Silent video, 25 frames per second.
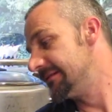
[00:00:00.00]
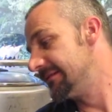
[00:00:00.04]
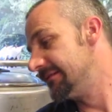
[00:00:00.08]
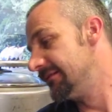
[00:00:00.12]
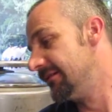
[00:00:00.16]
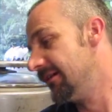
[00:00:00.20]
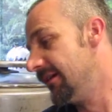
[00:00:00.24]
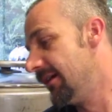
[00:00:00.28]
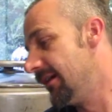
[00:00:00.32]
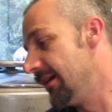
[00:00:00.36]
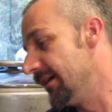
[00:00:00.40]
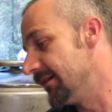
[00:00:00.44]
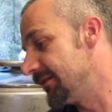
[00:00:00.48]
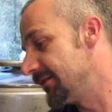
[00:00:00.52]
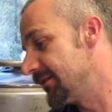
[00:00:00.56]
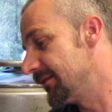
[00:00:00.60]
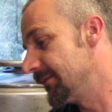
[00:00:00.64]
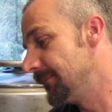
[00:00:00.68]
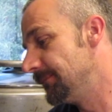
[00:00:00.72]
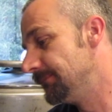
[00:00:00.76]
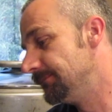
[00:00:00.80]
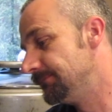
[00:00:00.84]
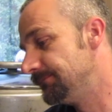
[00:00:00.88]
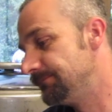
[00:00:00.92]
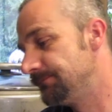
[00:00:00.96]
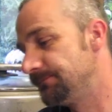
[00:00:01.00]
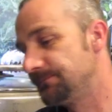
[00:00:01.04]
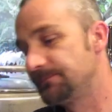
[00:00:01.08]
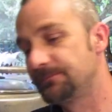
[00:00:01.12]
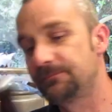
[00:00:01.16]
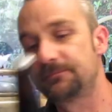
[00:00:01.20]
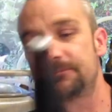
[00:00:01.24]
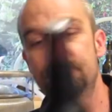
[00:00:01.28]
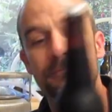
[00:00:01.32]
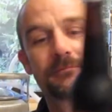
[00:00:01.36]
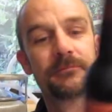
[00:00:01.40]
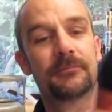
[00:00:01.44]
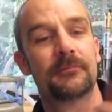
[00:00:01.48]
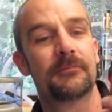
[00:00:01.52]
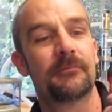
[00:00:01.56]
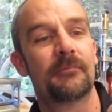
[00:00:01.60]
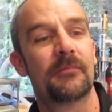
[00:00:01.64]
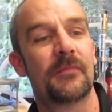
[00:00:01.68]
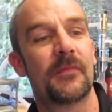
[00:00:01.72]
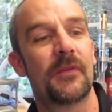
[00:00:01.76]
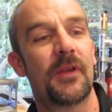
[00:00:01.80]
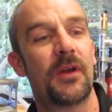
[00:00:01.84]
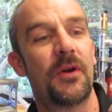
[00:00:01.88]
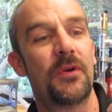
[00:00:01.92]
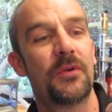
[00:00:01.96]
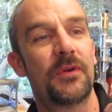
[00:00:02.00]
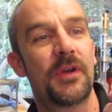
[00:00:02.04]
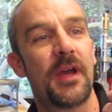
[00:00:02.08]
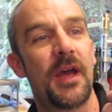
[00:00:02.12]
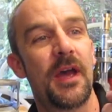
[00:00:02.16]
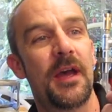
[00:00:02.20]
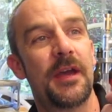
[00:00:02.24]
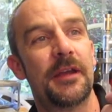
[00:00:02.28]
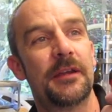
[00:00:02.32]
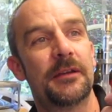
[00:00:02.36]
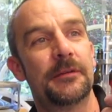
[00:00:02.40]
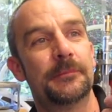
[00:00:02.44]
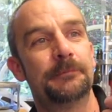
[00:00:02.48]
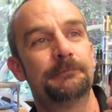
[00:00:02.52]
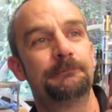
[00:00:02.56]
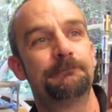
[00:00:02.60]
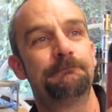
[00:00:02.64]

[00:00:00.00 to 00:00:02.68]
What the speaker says: Right. Okay.